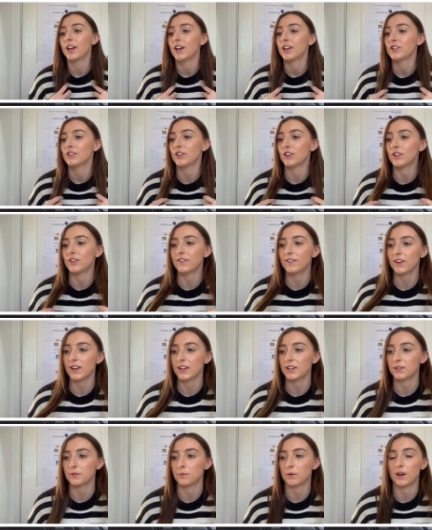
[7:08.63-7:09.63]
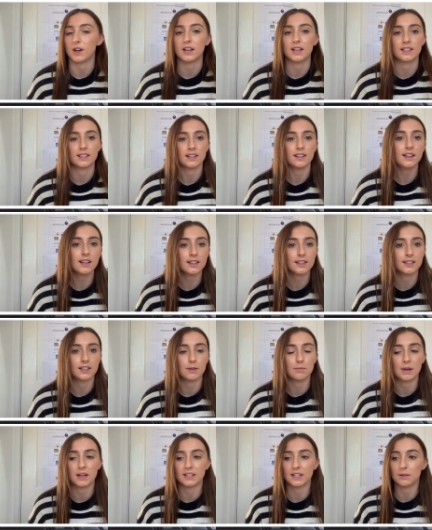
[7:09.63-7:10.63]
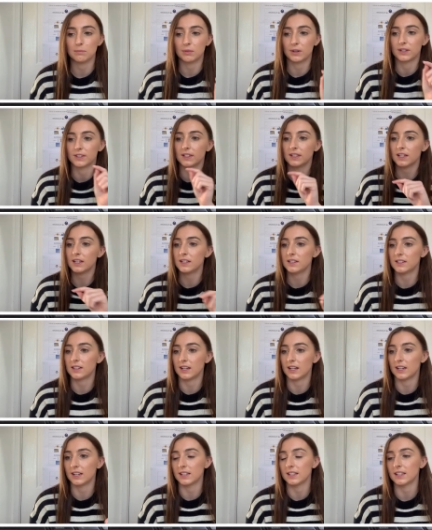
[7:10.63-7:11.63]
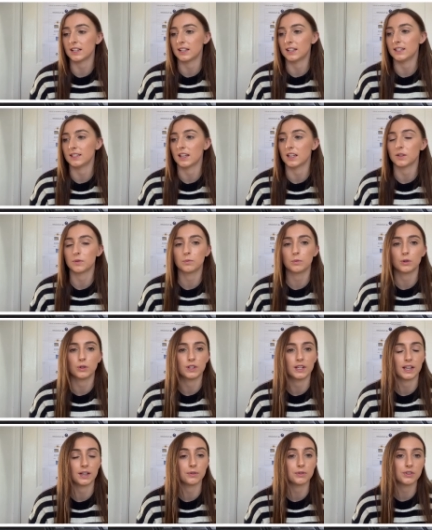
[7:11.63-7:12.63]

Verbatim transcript: So the first one is another subheading because it's underlined and it says what else.